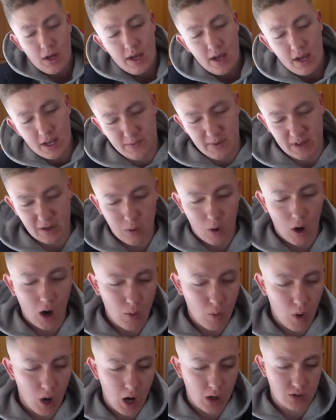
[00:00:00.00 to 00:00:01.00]
It's been quite a
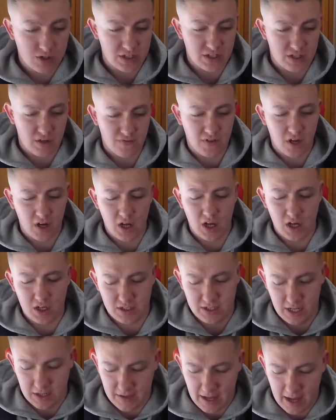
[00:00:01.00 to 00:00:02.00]
while since I've done a
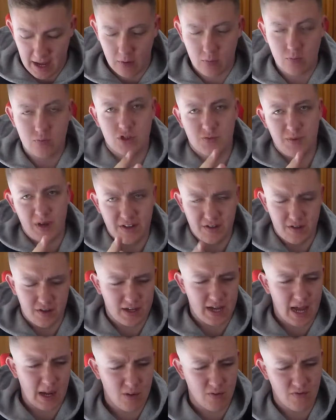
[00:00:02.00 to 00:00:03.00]
sit down, speak to the
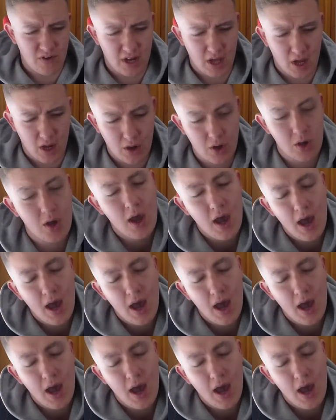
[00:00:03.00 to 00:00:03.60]
camera video.